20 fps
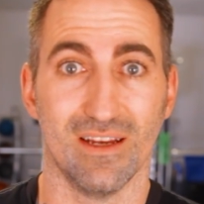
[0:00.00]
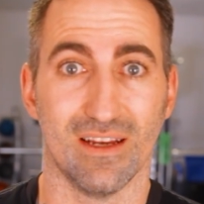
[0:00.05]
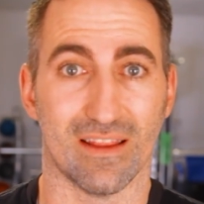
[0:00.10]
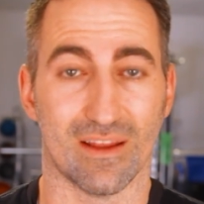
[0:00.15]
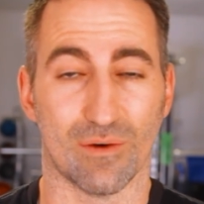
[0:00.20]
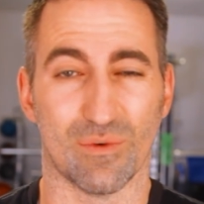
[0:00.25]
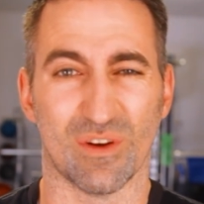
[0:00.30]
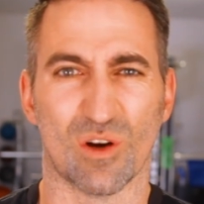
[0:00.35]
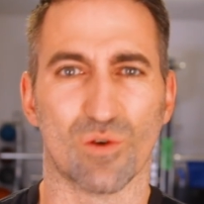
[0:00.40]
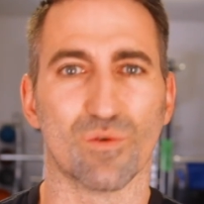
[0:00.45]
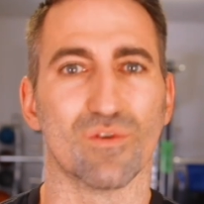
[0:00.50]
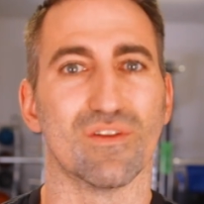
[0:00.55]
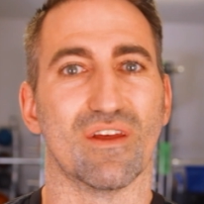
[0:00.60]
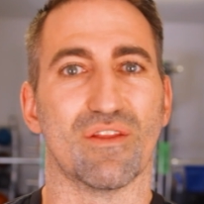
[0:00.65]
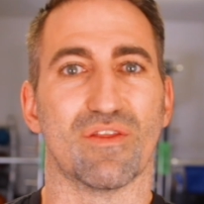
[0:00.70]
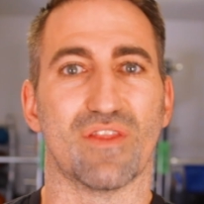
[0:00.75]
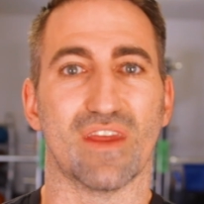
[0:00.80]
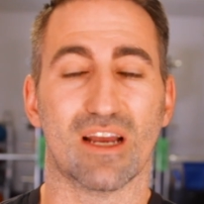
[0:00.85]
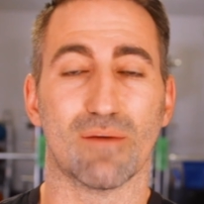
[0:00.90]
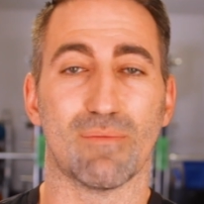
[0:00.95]
that we don't really
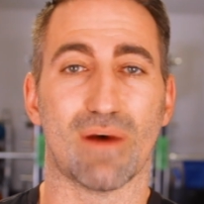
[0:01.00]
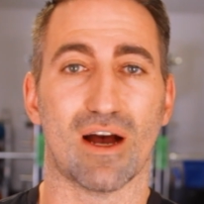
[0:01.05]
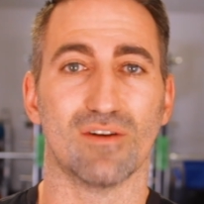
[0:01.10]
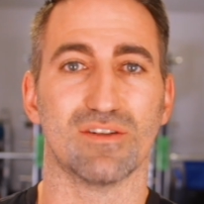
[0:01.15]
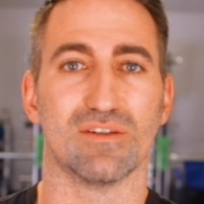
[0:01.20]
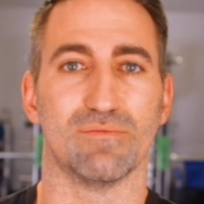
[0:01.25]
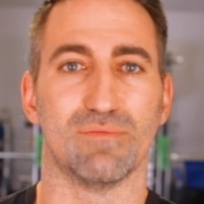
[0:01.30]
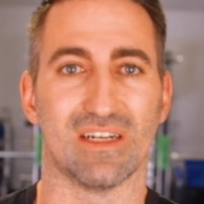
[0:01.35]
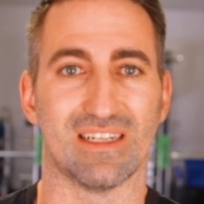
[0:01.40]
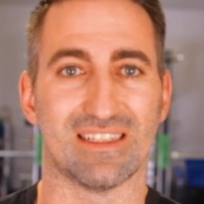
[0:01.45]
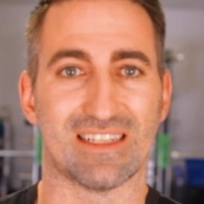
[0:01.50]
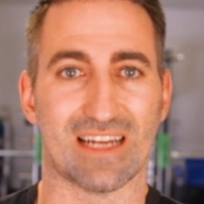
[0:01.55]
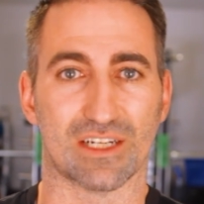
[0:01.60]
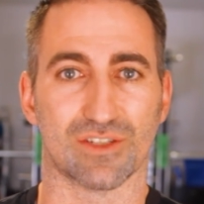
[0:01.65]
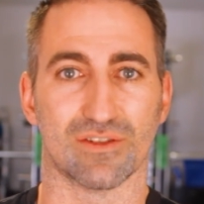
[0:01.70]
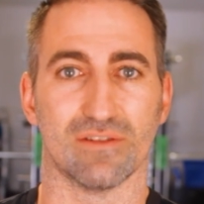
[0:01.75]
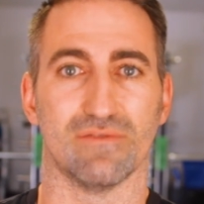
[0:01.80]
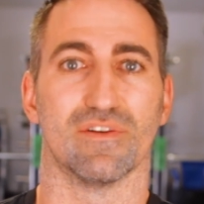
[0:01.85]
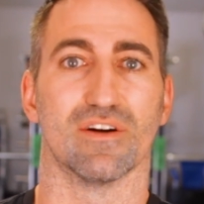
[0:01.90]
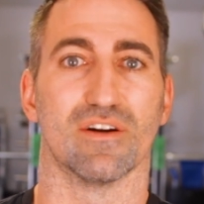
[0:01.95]
think about, but it's
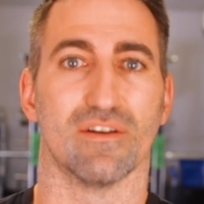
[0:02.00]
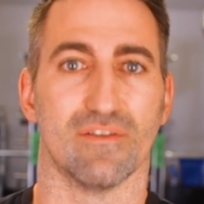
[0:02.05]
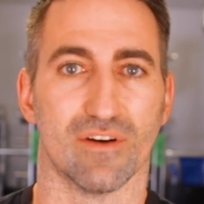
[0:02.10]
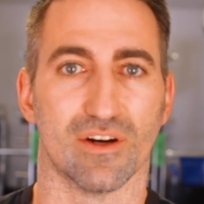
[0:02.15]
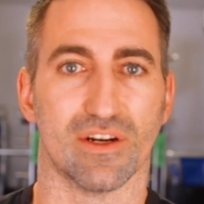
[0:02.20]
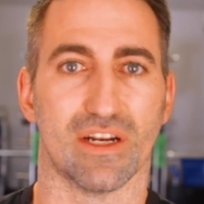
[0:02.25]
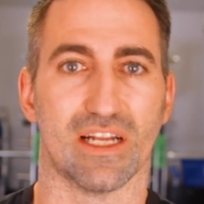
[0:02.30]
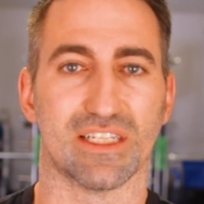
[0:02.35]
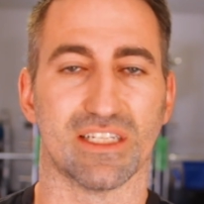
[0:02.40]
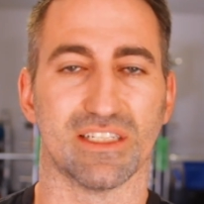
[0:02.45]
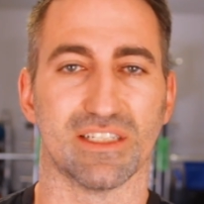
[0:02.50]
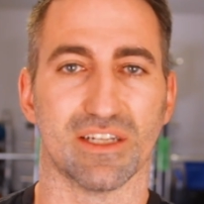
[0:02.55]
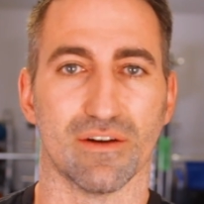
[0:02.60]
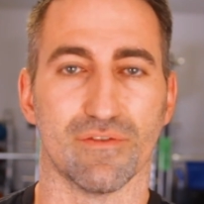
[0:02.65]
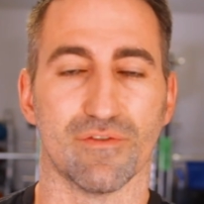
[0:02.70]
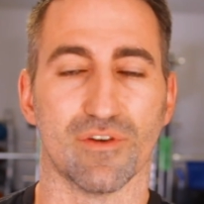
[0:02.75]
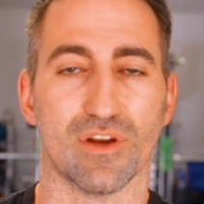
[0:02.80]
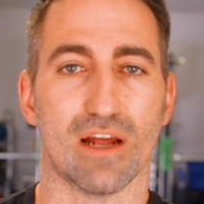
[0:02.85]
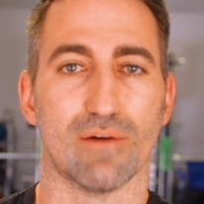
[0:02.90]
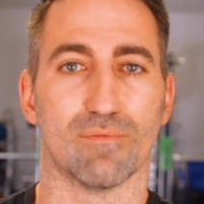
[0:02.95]
actually very necessary
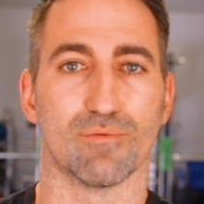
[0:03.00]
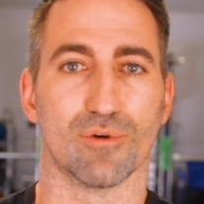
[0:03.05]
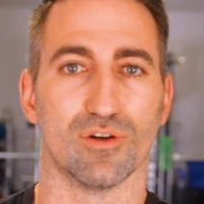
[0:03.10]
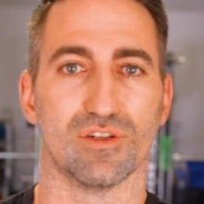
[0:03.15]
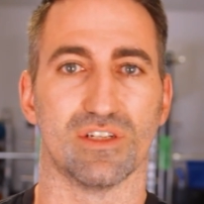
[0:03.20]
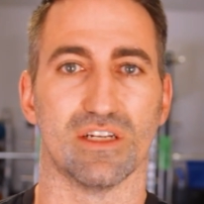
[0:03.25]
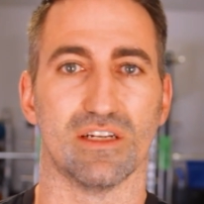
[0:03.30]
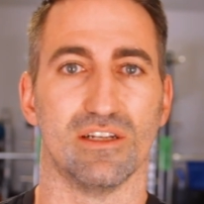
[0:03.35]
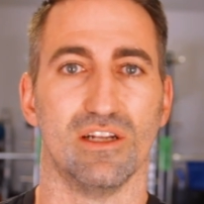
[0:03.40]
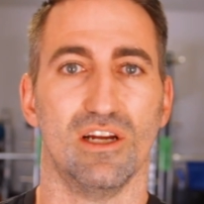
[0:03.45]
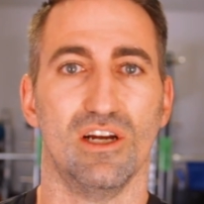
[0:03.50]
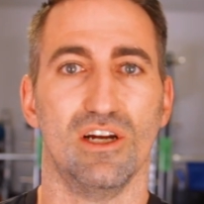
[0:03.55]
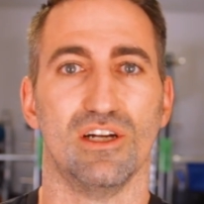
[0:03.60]
for you to have protein.